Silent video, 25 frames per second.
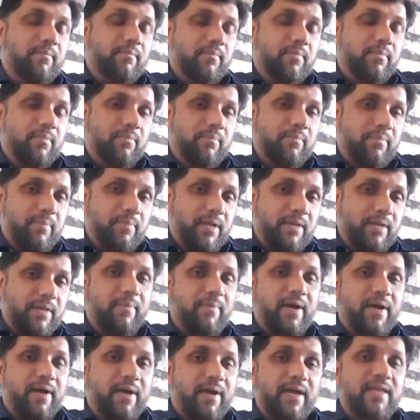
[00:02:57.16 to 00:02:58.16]

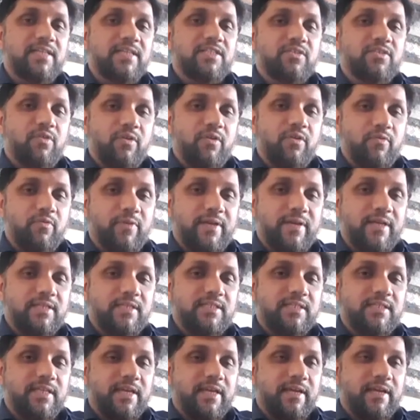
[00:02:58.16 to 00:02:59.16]
minimized, or you
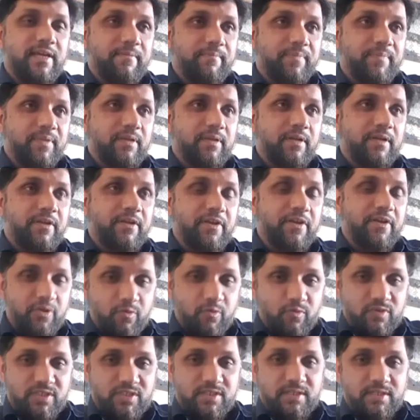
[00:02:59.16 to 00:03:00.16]
can say
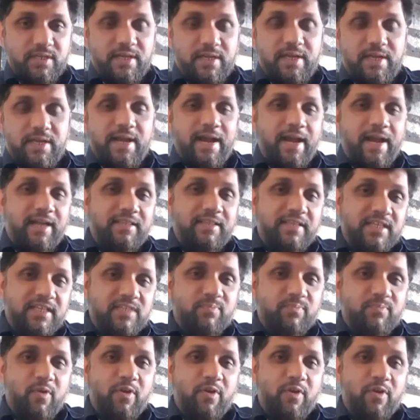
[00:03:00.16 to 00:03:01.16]
reduced, at
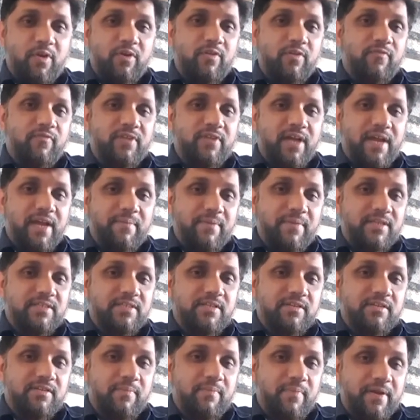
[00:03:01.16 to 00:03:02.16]
this point of time,
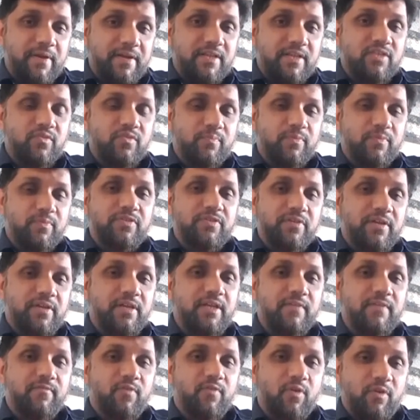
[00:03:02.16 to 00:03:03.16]
it's a tremendous
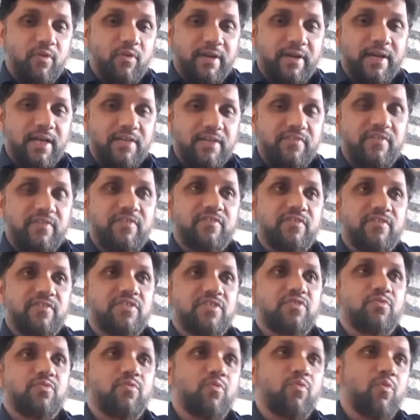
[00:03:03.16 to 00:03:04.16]
opportunity for
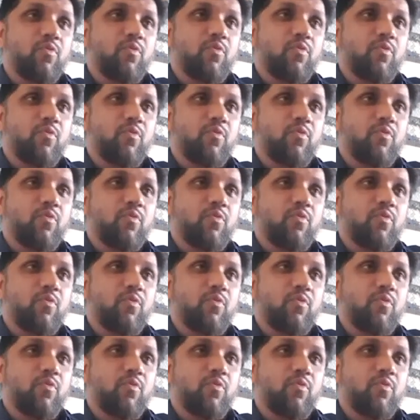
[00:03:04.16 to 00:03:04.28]
organizations to go